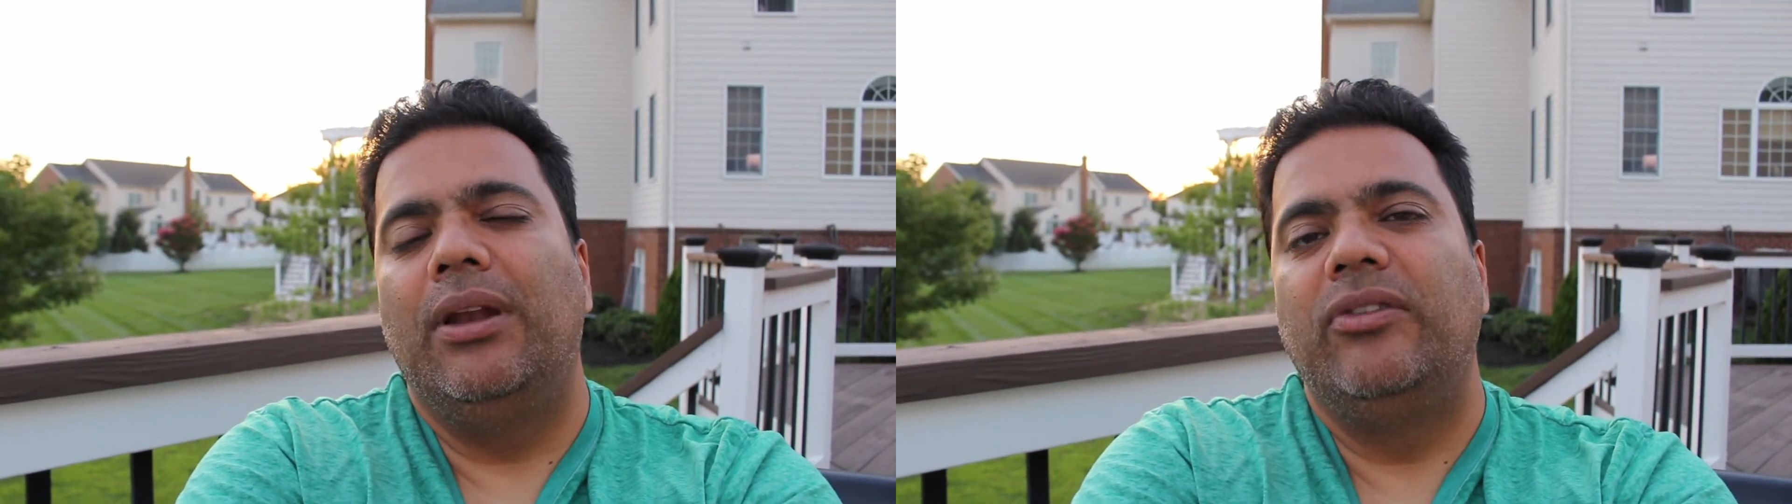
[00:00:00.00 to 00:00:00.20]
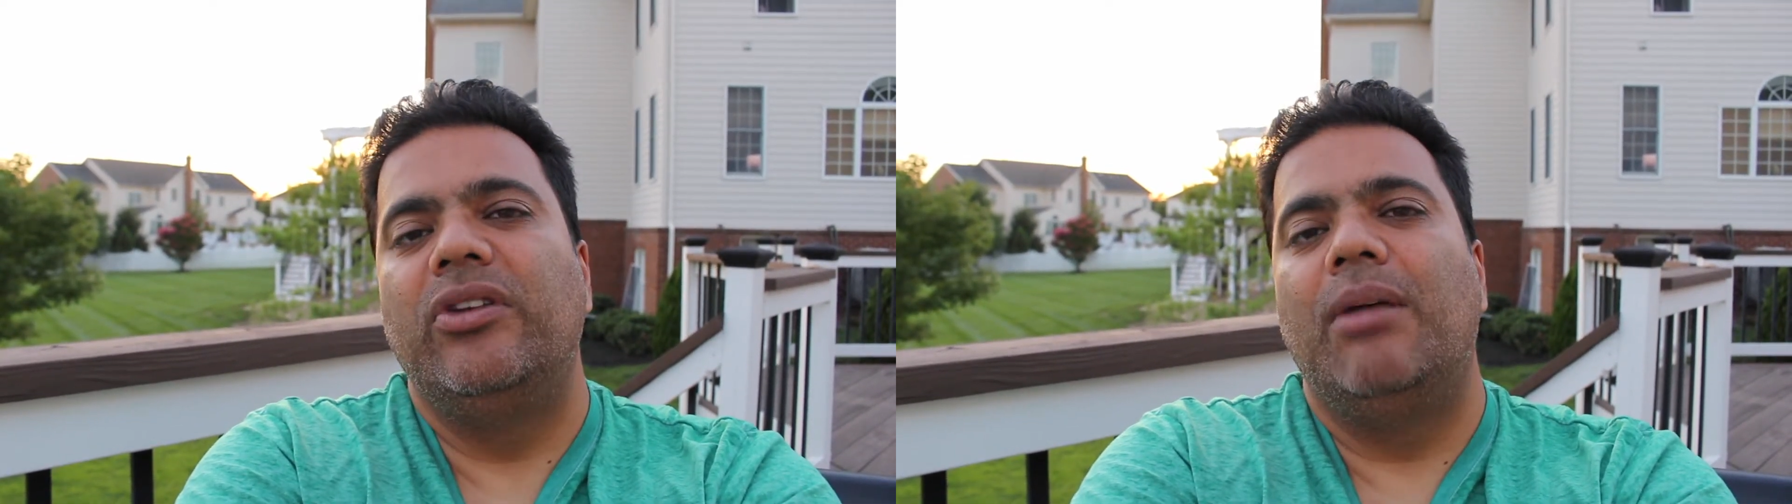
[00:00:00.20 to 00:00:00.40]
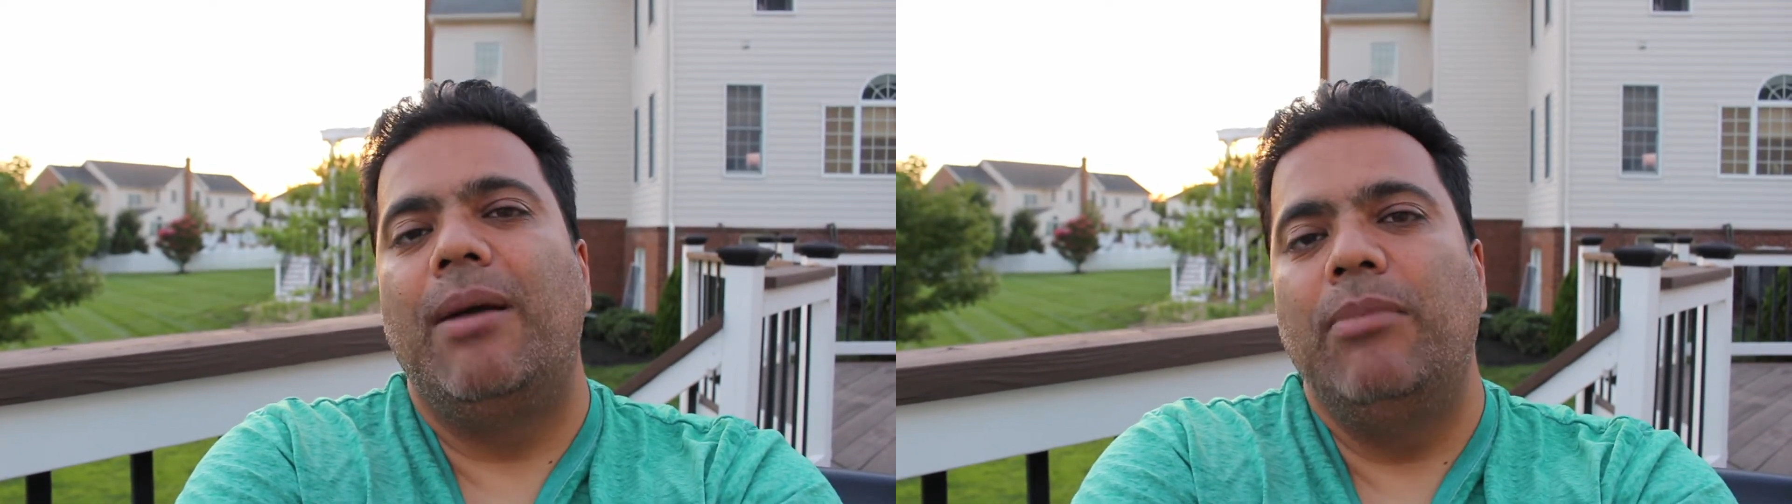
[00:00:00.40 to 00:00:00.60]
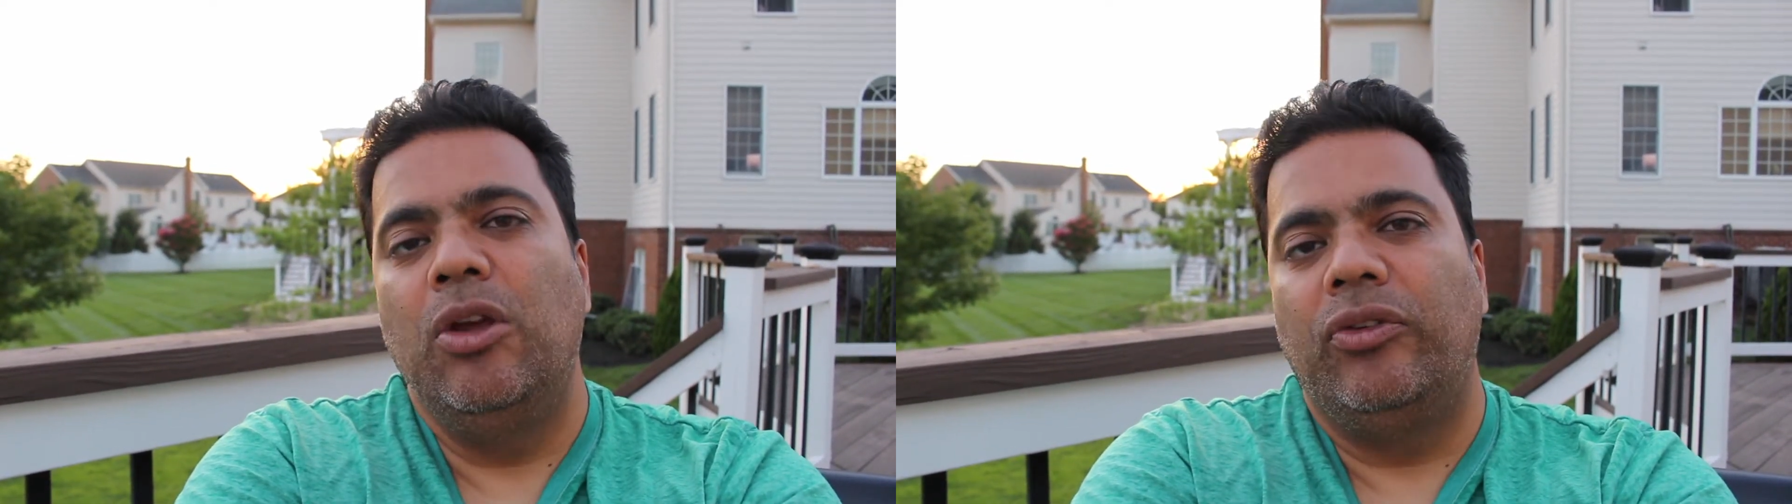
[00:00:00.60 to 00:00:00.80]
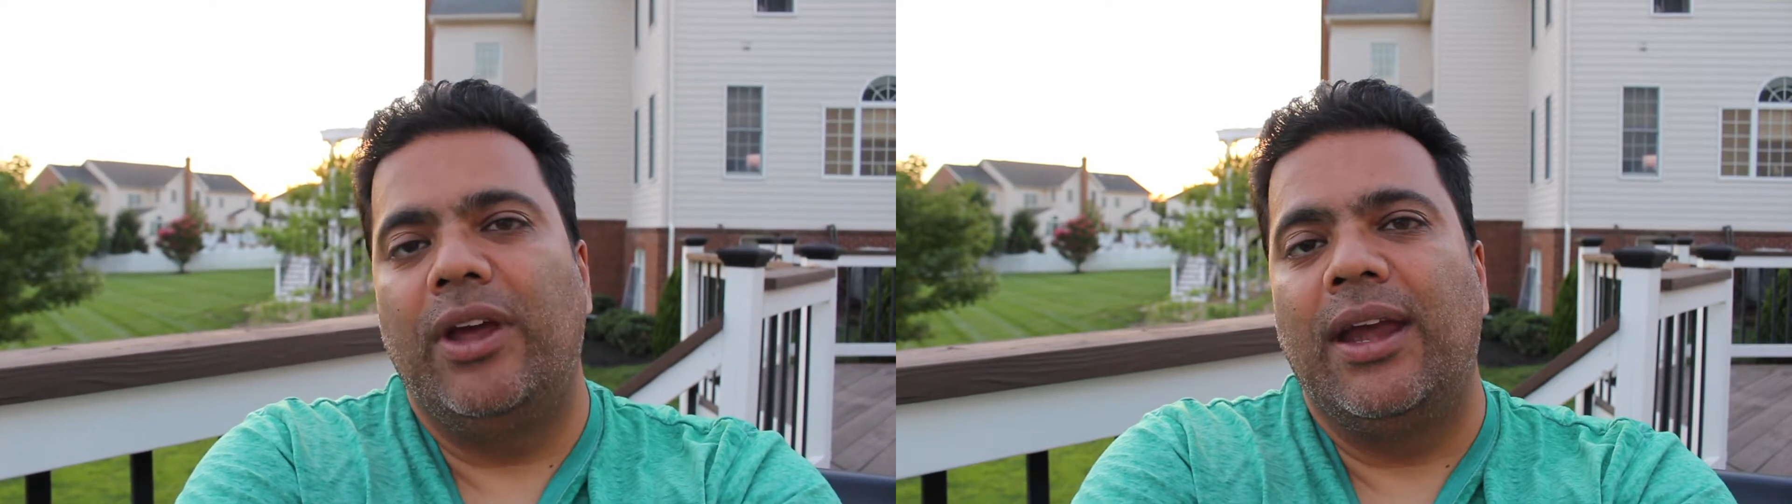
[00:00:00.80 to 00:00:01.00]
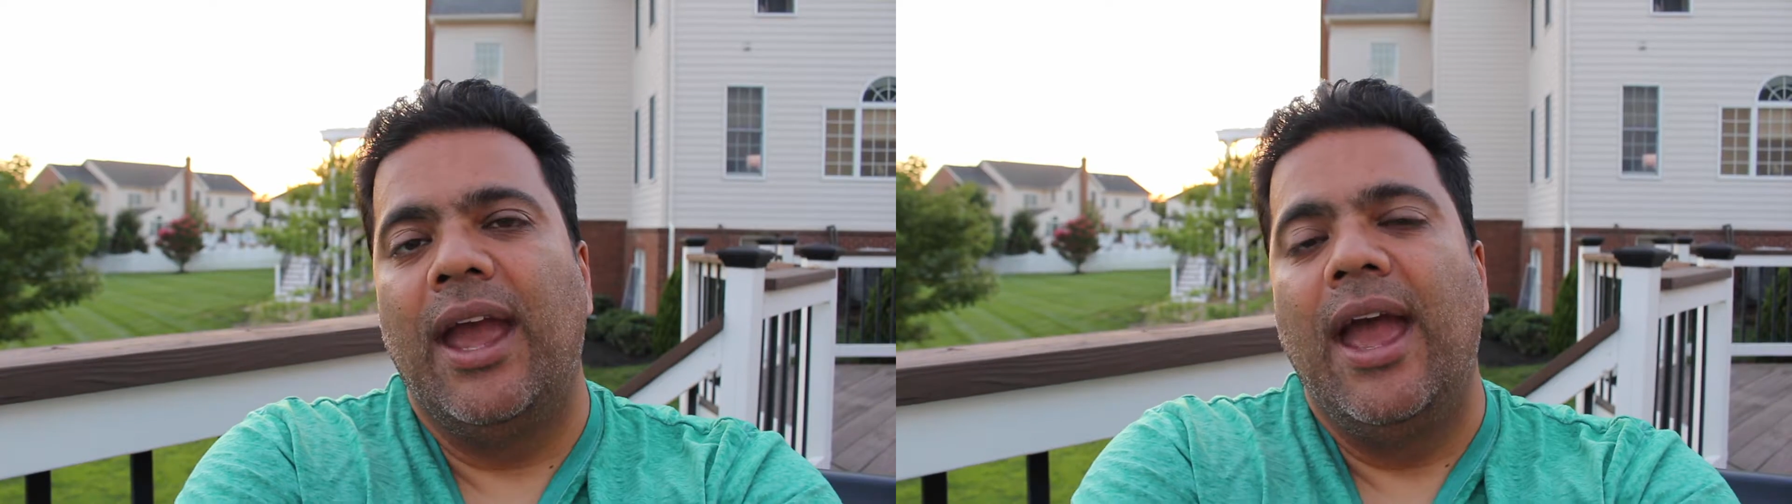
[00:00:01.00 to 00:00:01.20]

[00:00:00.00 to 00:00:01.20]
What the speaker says: to listen to my music?